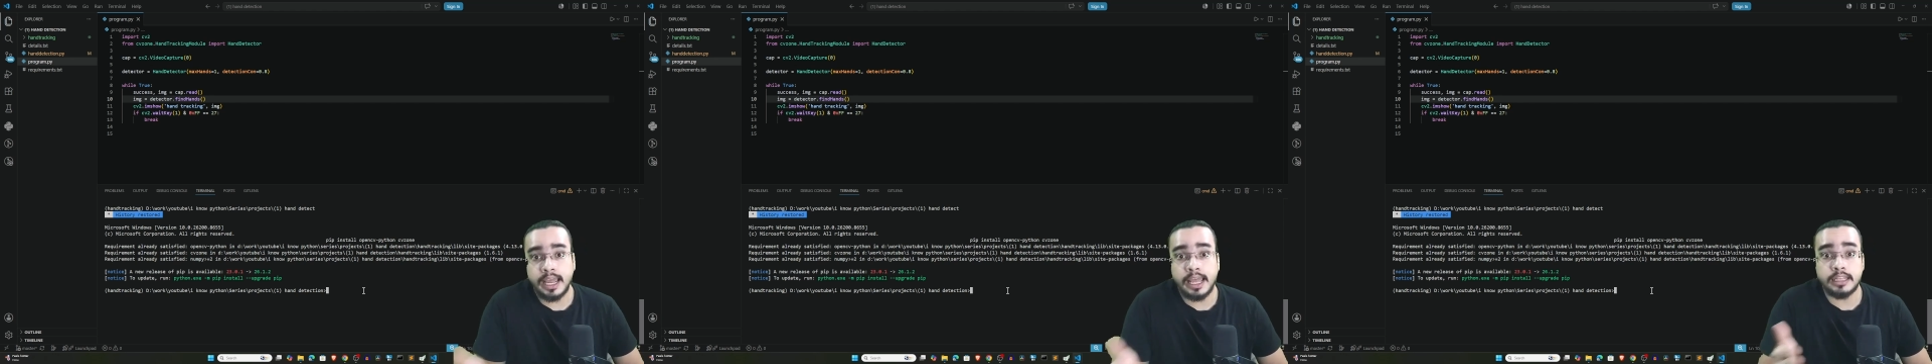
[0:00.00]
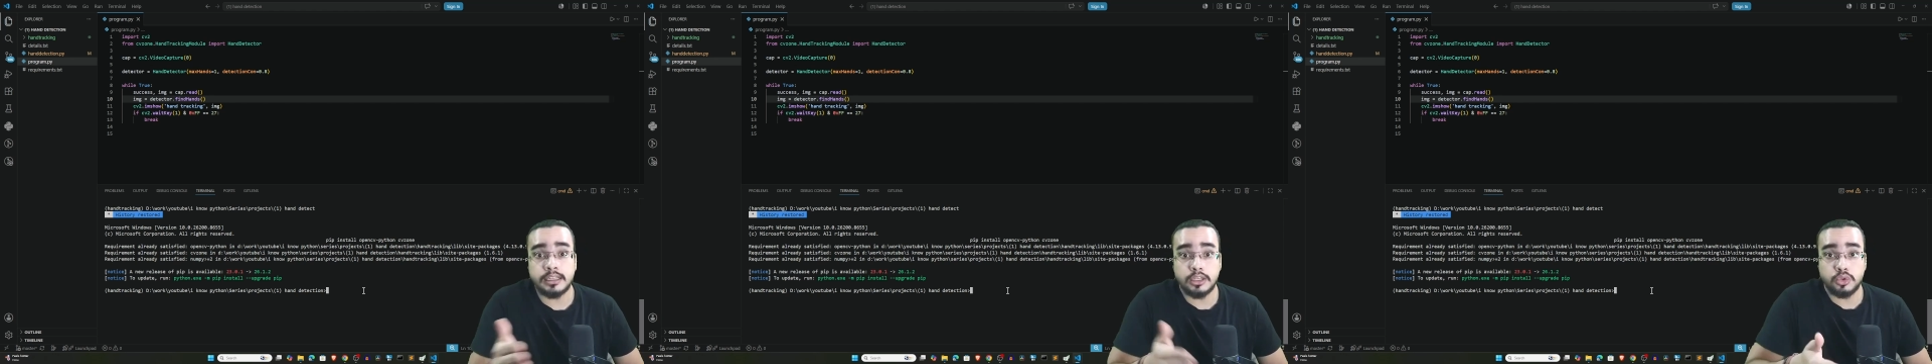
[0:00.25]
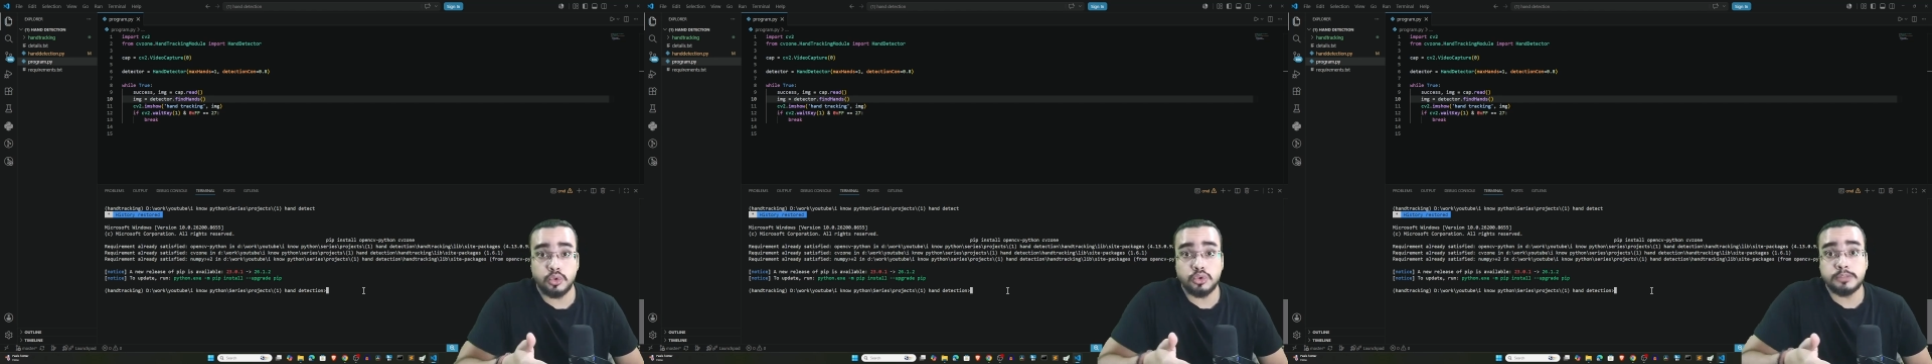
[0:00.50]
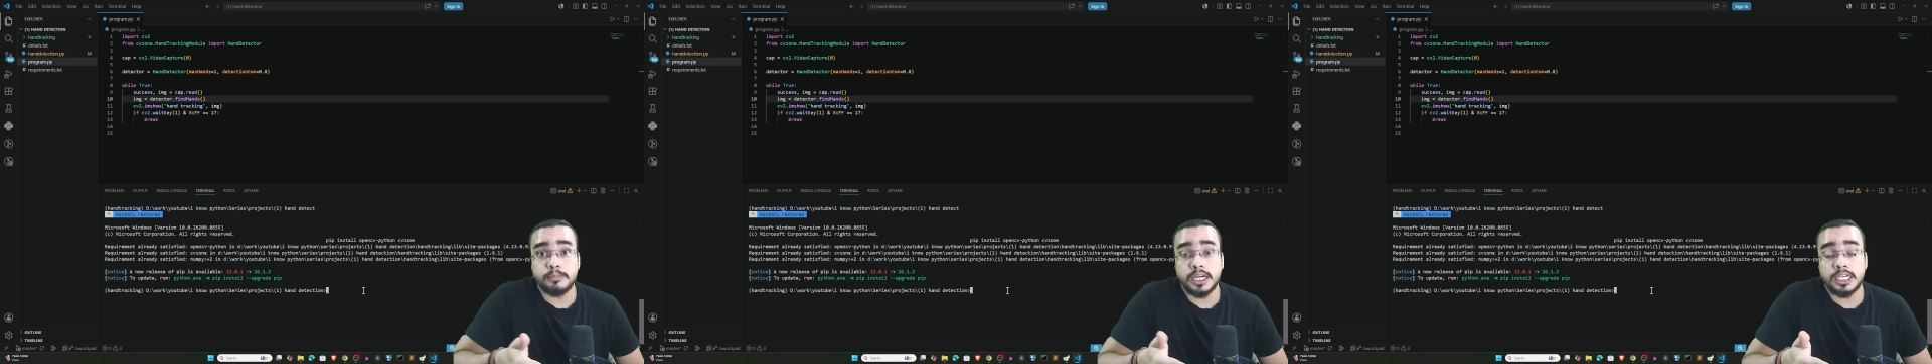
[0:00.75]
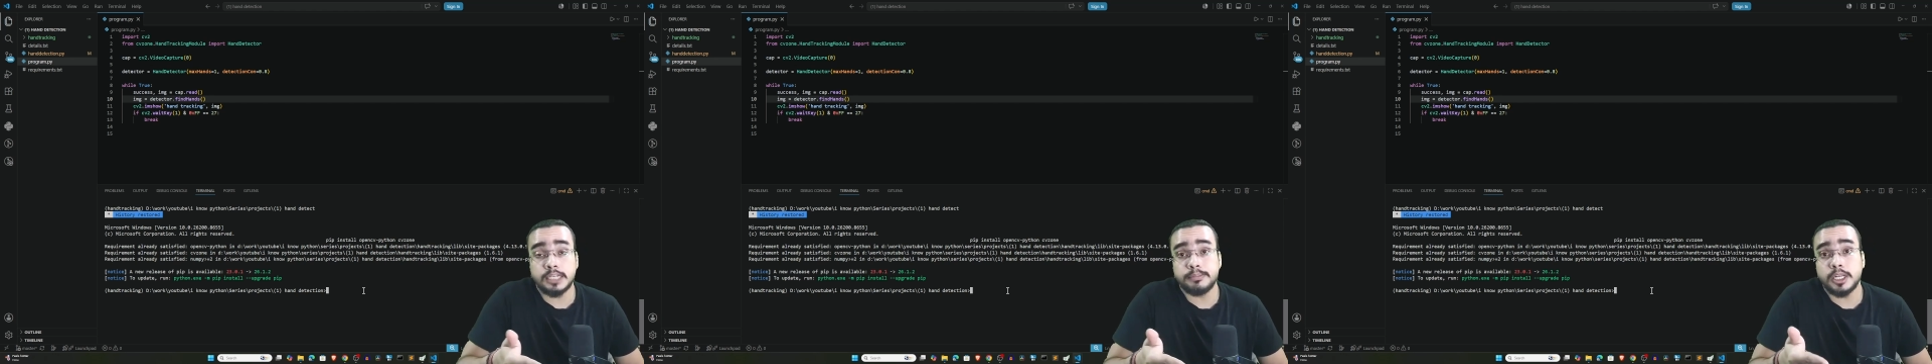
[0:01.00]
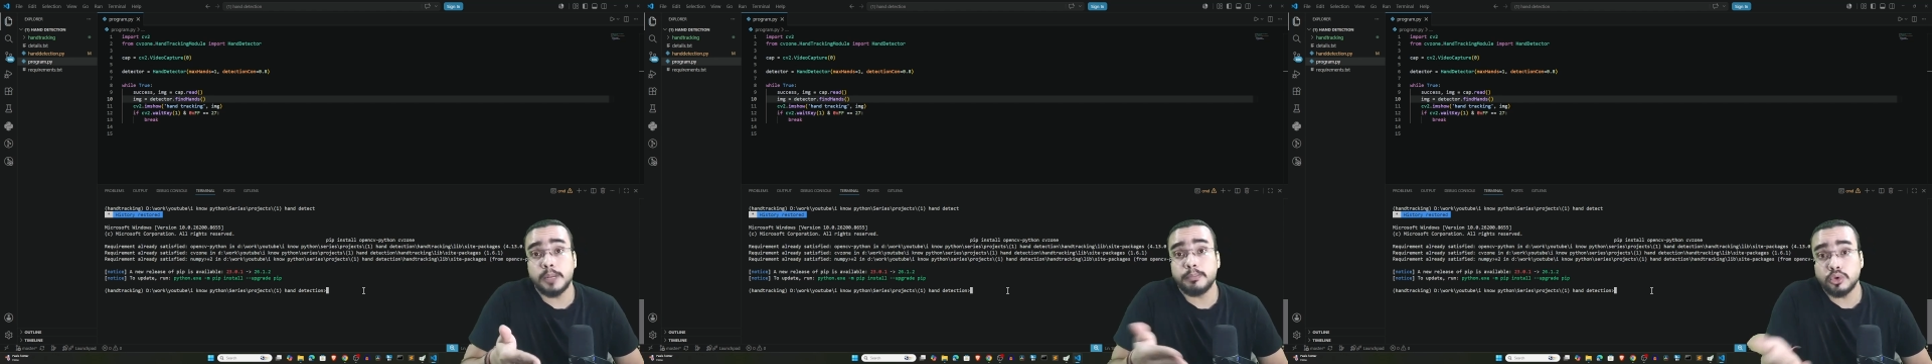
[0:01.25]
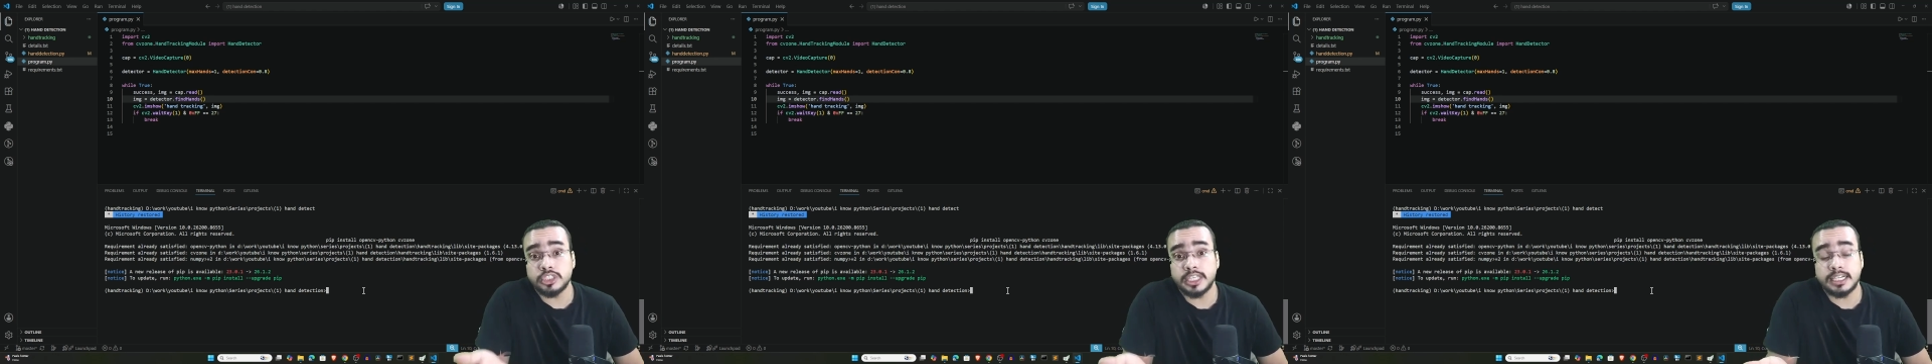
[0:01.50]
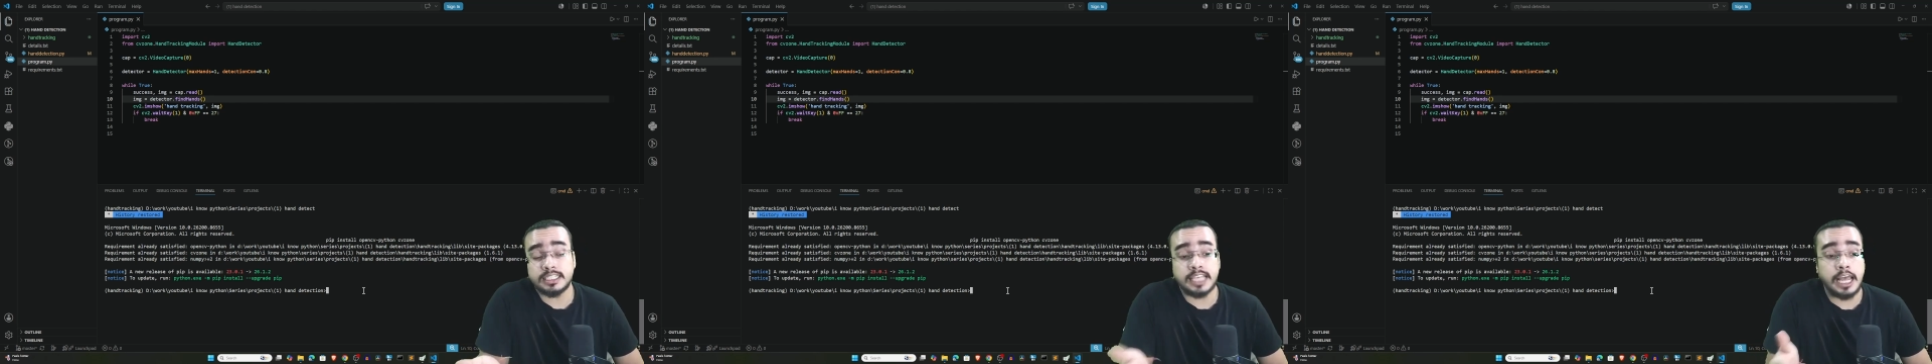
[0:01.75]
and those multiple
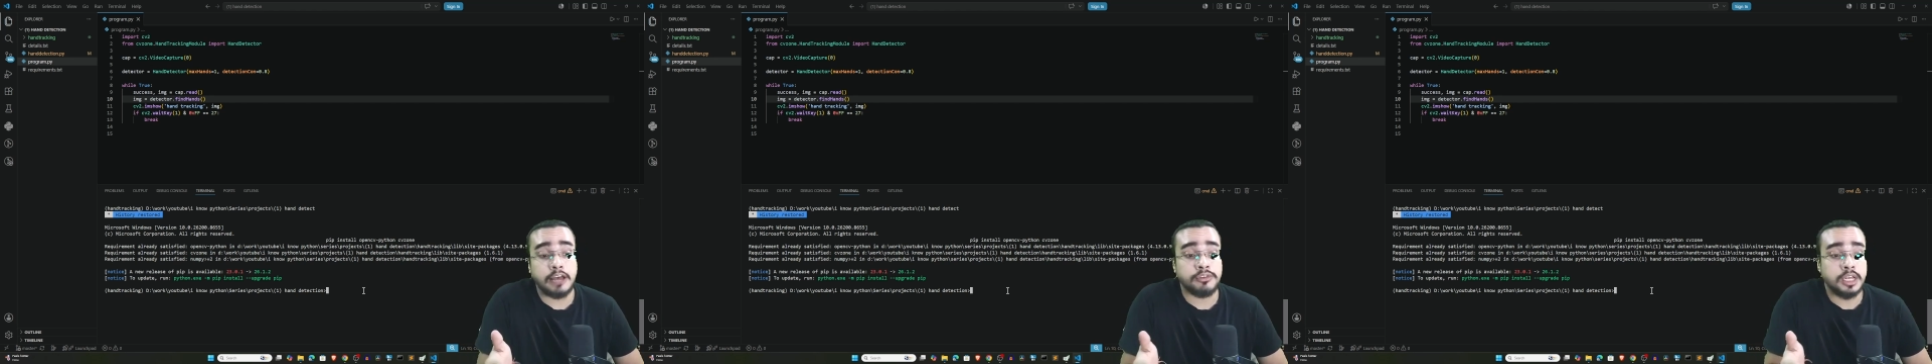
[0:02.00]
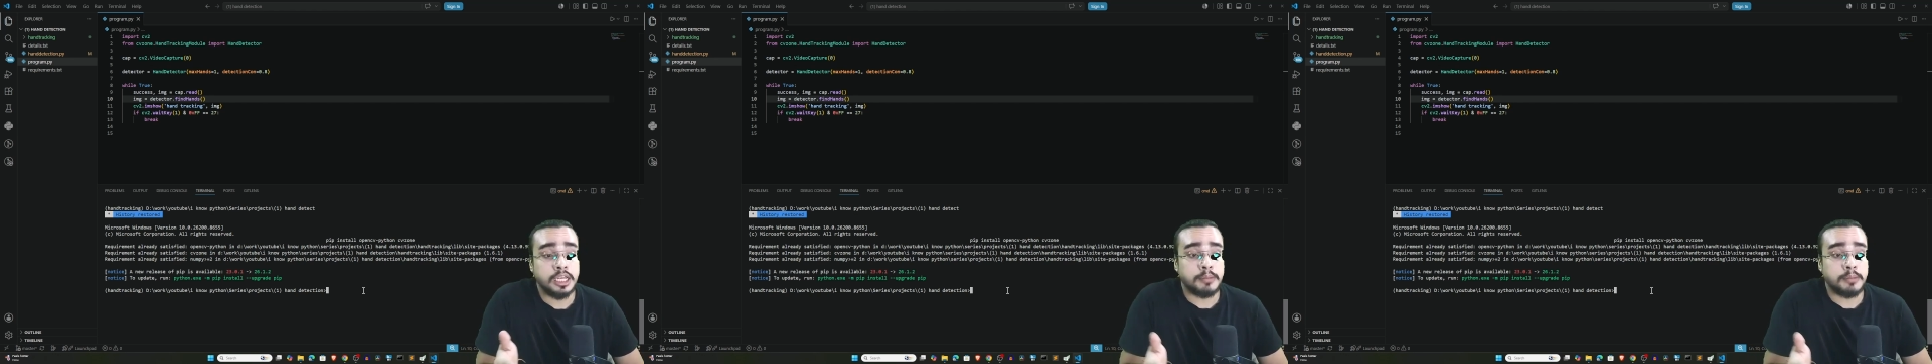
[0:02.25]
projects have